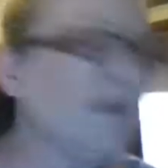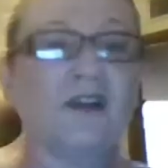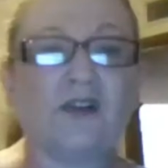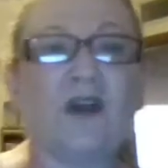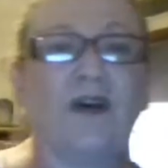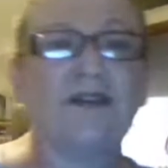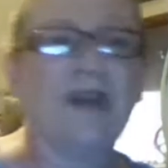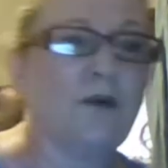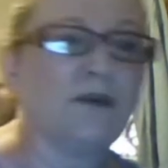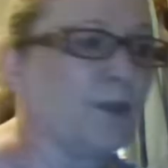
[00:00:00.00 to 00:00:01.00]
And so I thought
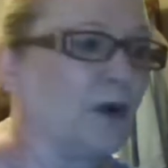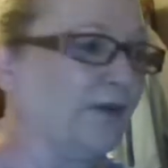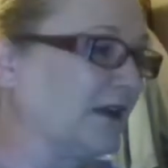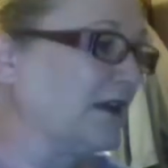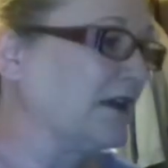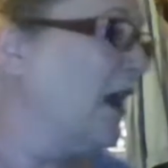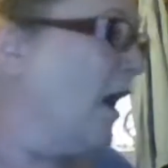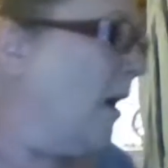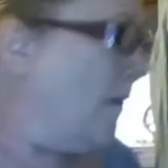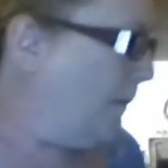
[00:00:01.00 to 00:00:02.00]
that was perfect.
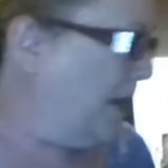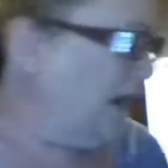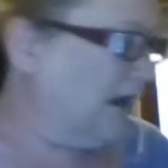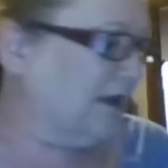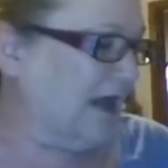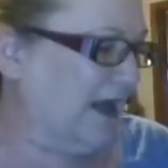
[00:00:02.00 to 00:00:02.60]
But